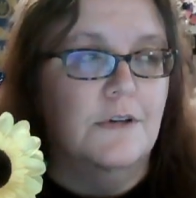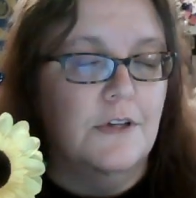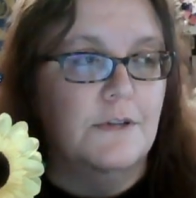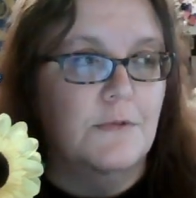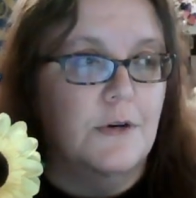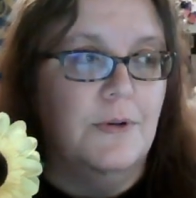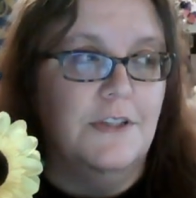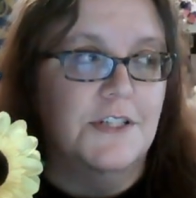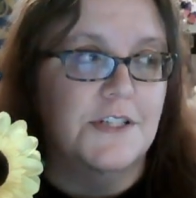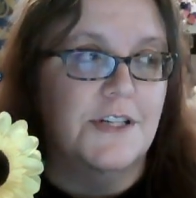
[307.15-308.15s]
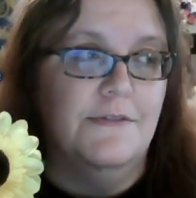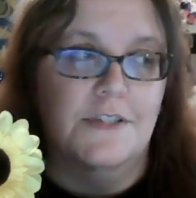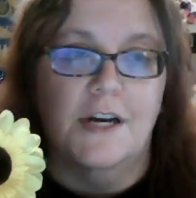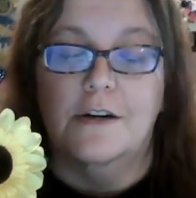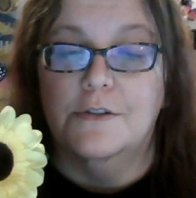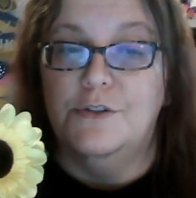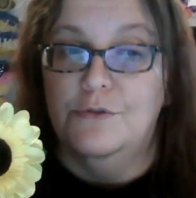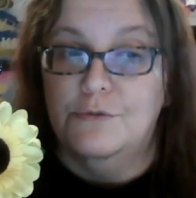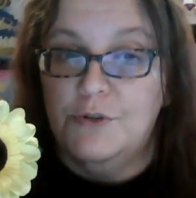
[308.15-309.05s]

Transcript: a lot of workplaces even tell you